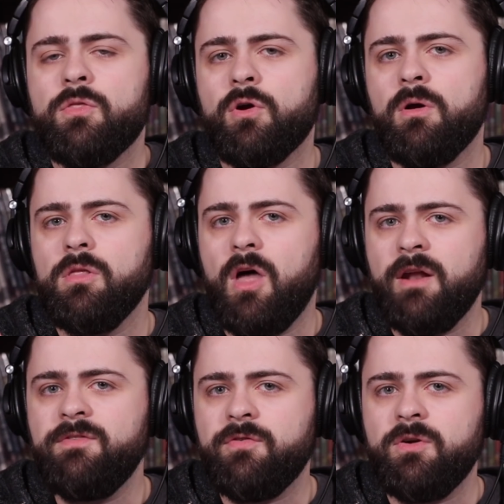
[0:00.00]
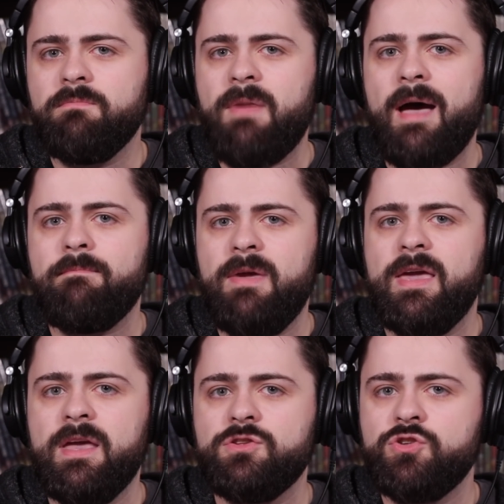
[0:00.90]
There are a lot of different
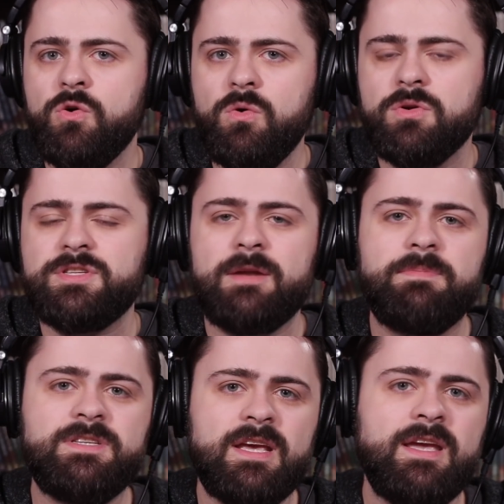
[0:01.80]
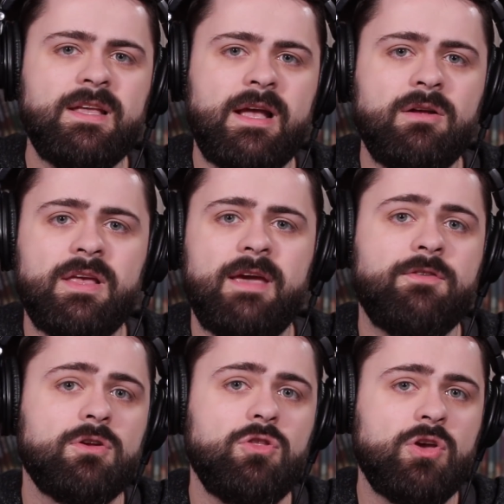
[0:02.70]
map-making tools, and particularly
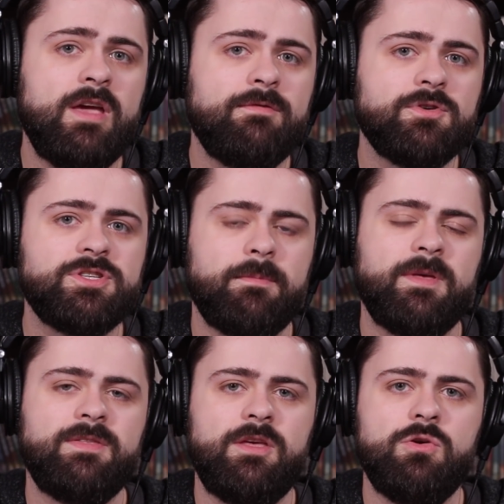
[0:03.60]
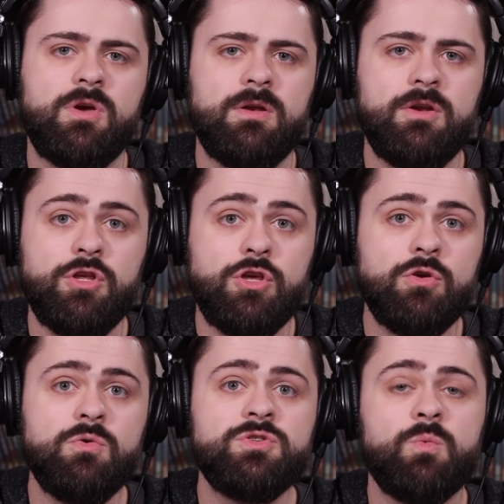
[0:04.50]
if you're looking for something that you can
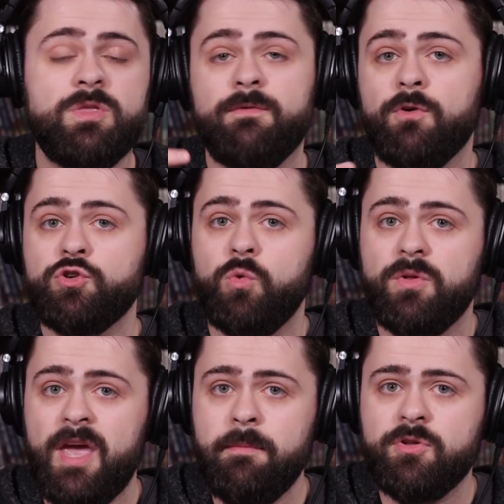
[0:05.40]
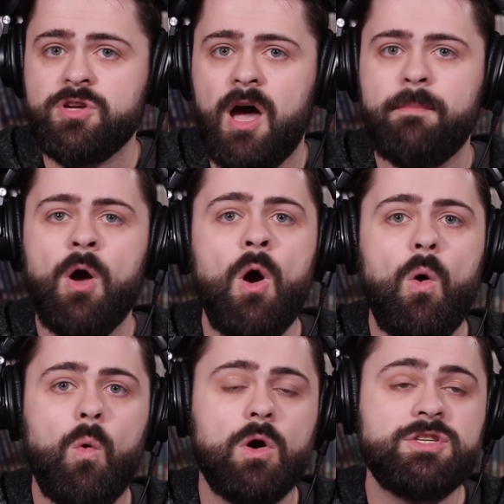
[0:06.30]
use with a virtual tabletop
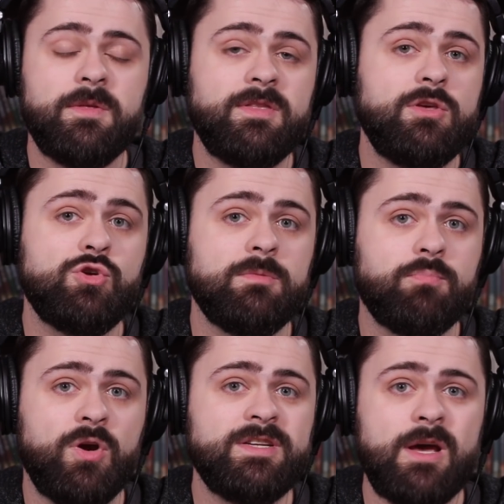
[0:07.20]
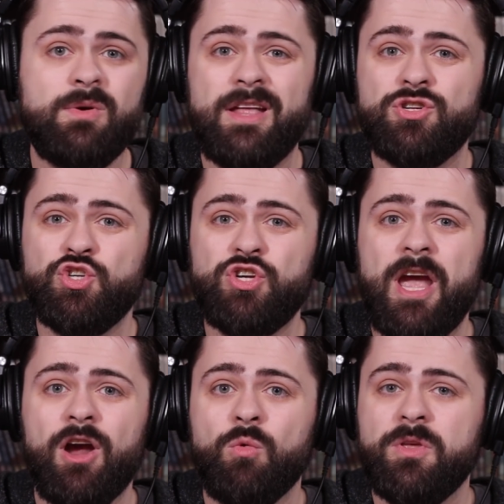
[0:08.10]
or something that you can print out and
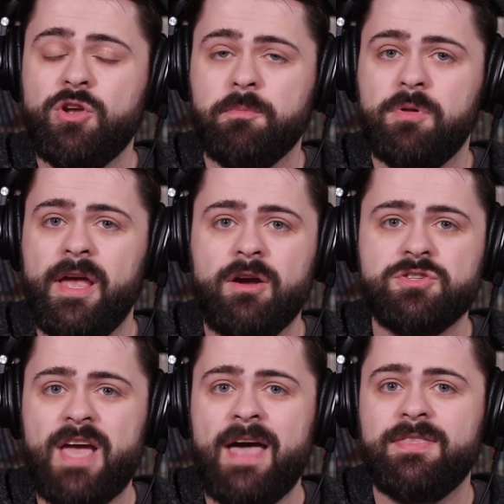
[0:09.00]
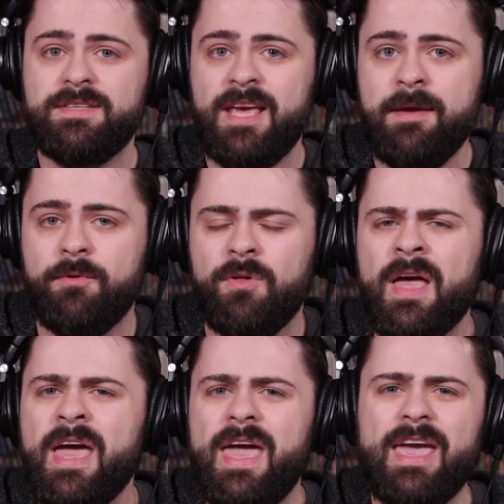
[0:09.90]
share with your players at the table,
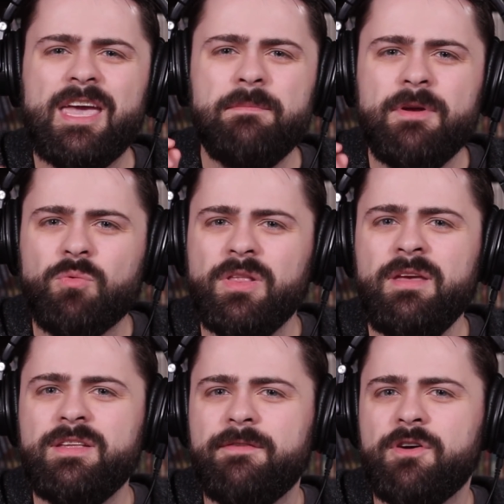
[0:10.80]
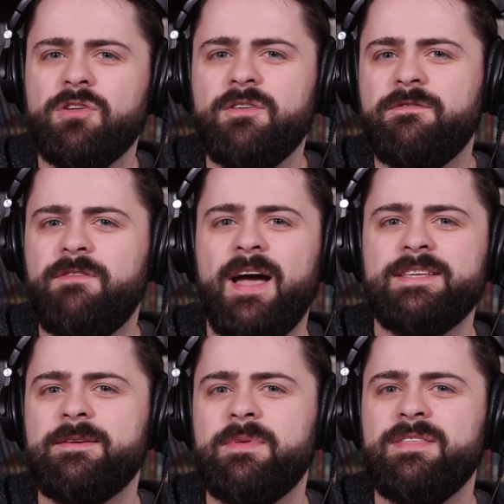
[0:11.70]
it can be really difficult to
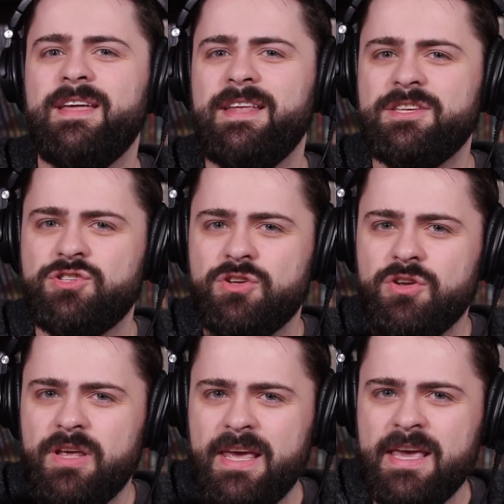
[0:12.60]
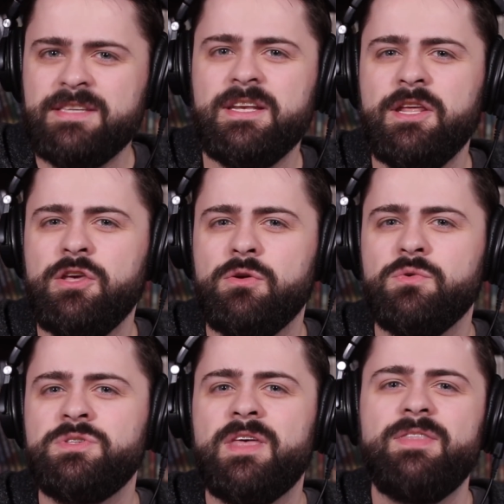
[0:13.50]
find something that is easy to
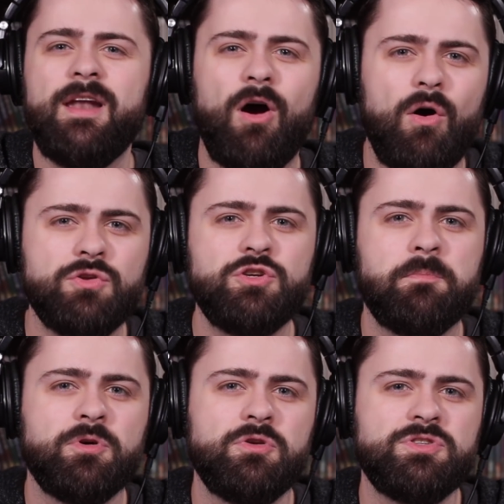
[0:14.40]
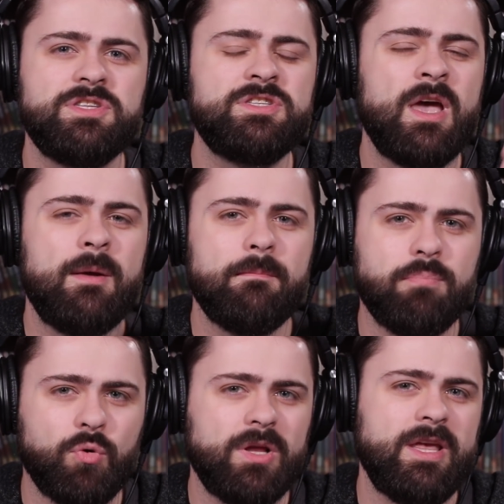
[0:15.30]
use that also produces
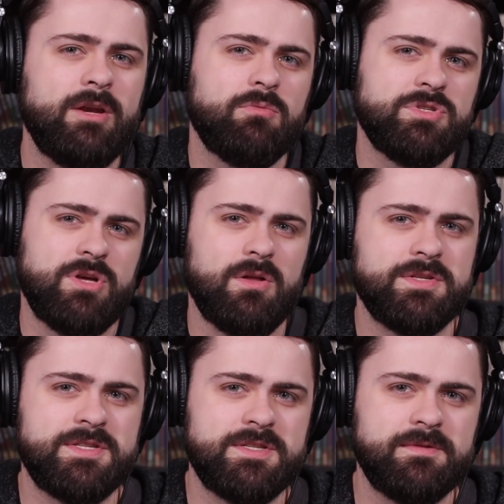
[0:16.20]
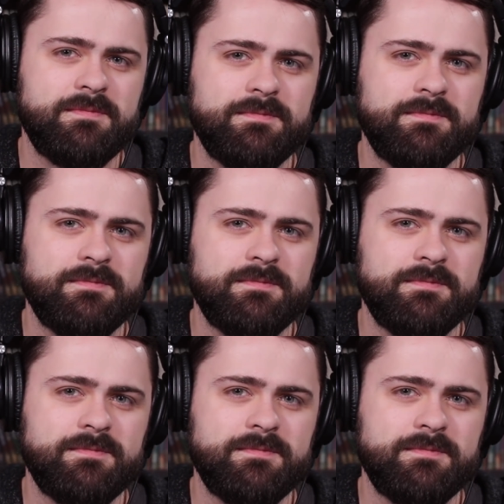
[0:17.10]
brilliant results.